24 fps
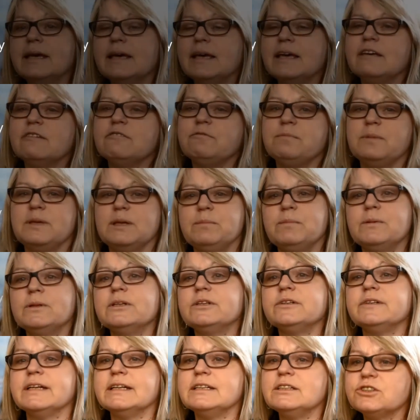If people
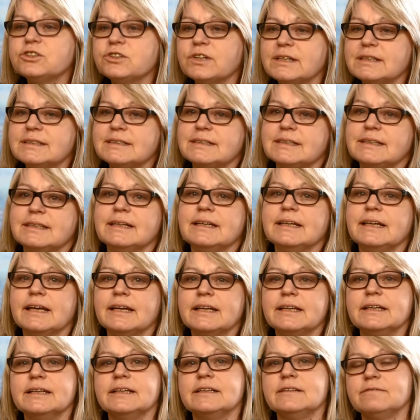are interested in
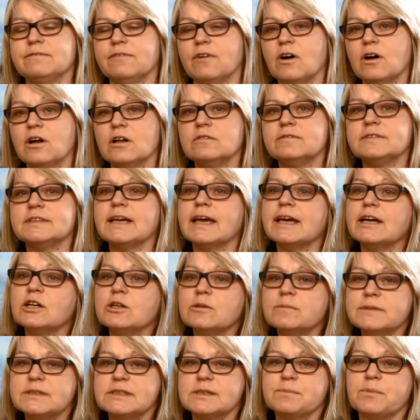getting involved to
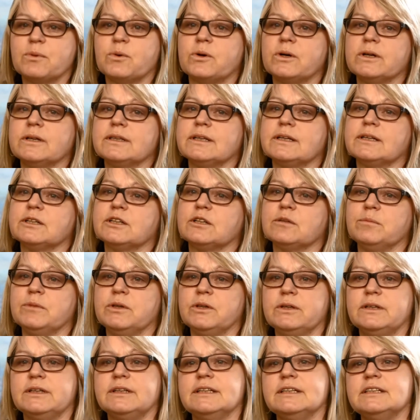help support their
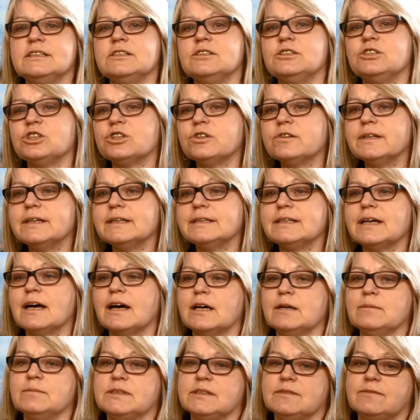communities during
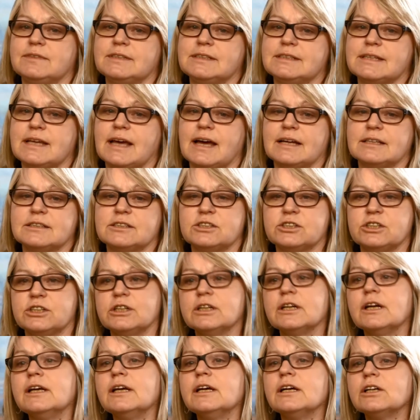times of disaster,
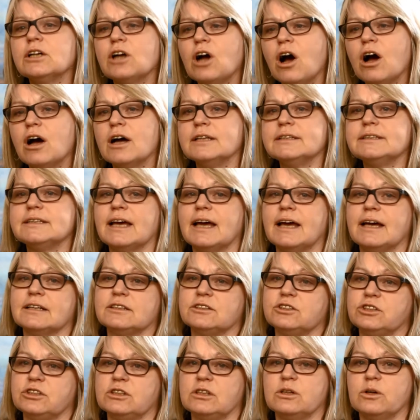
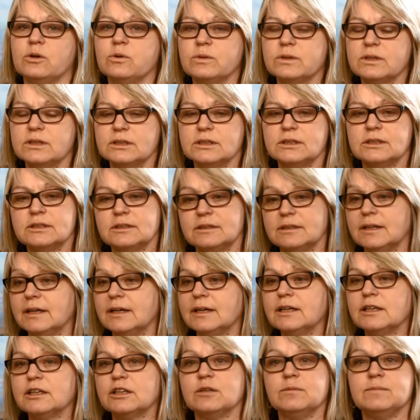contact your local
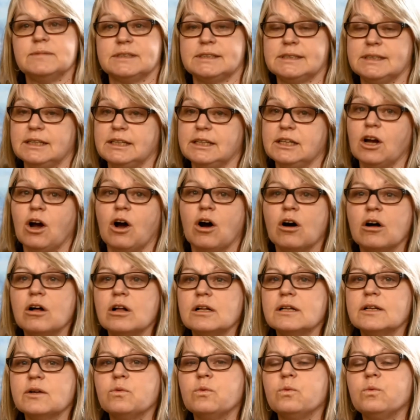city
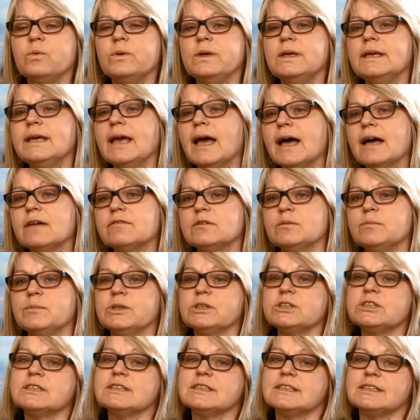hall. We have
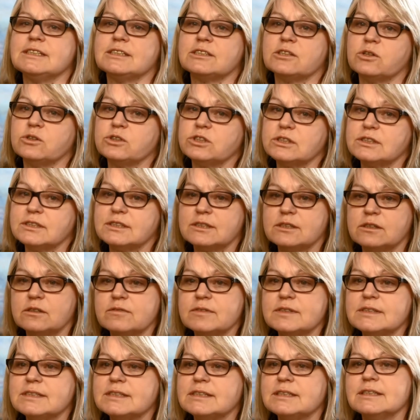emergency social
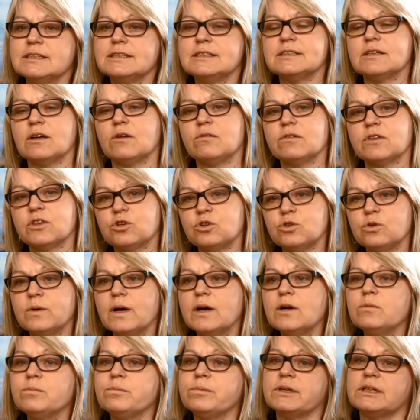services
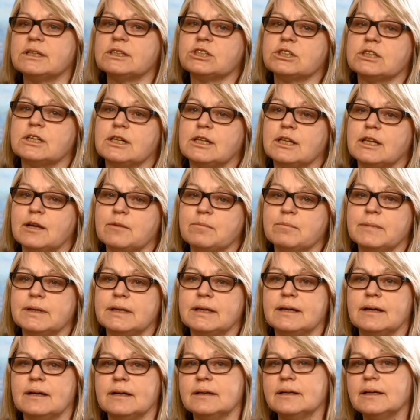throughout British
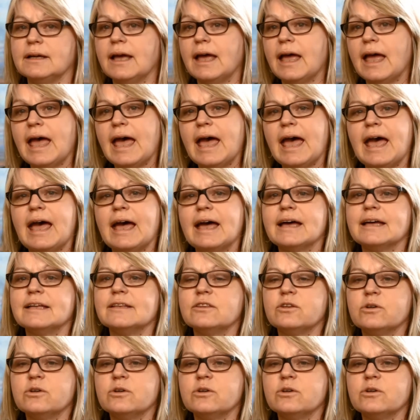Columbia, and